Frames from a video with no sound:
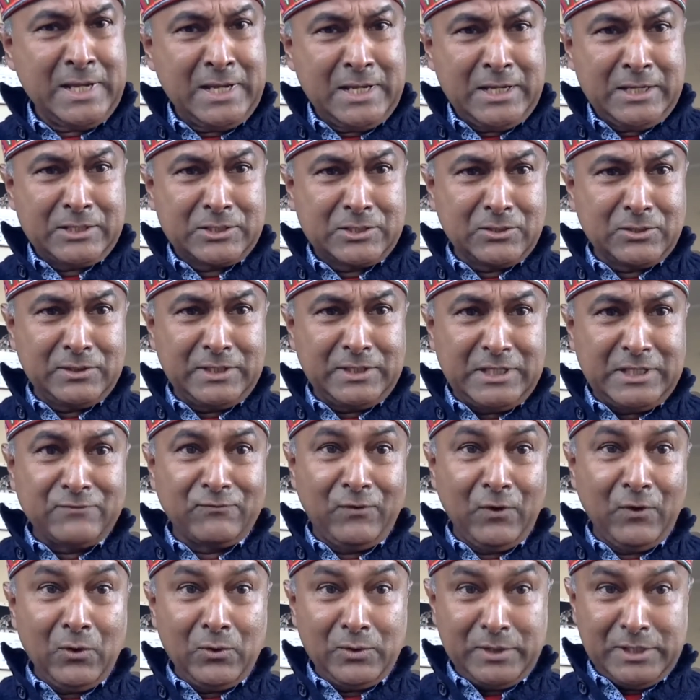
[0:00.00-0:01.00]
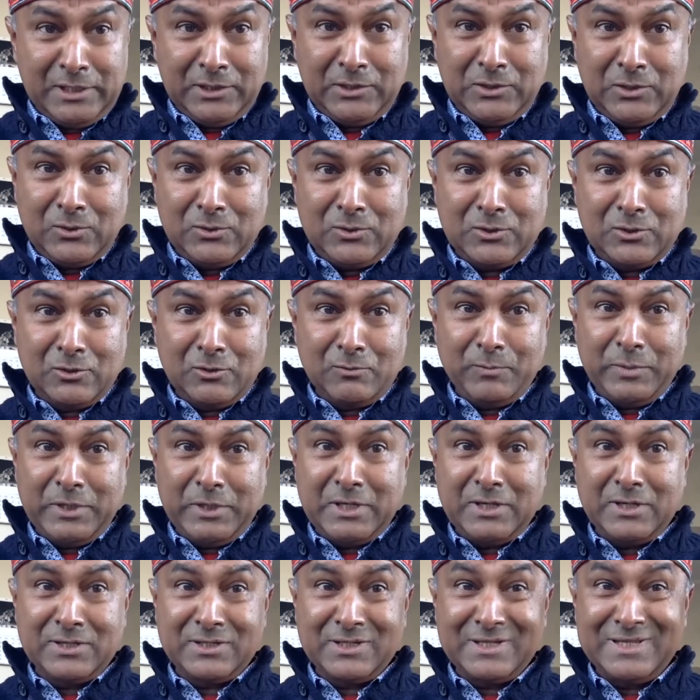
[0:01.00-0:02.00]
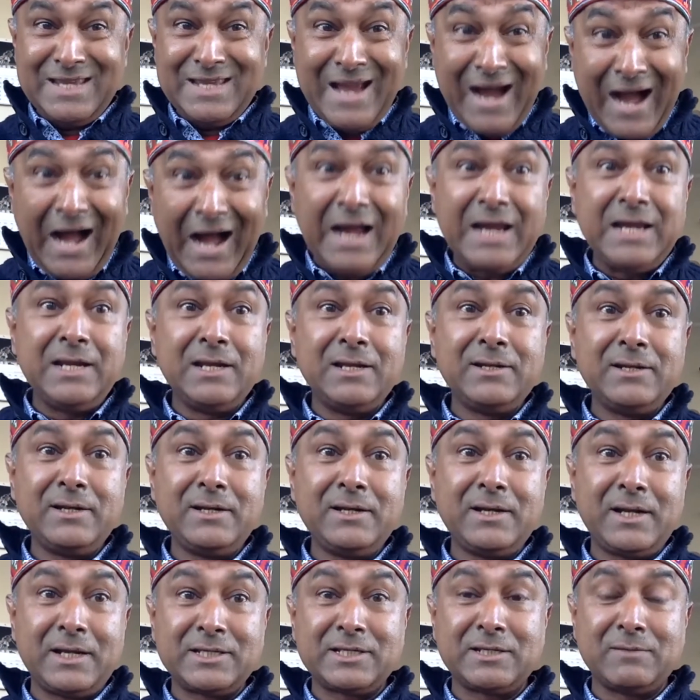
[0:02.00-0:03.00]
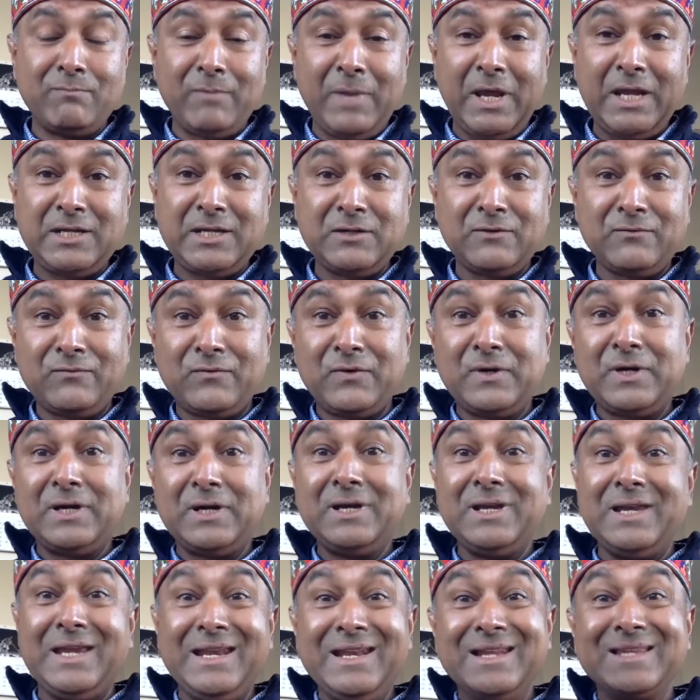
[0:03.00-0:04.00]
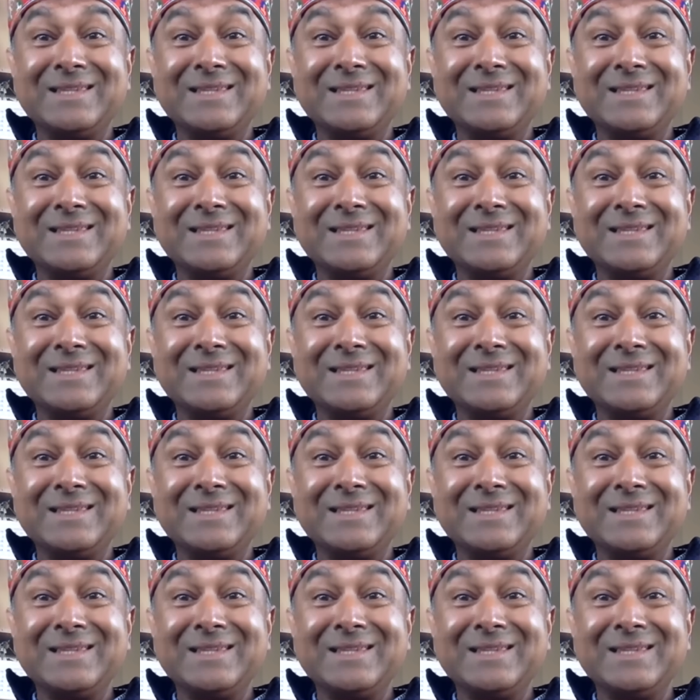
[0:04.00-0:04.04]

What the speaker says: So these floating utopias, the island as a metaphor in a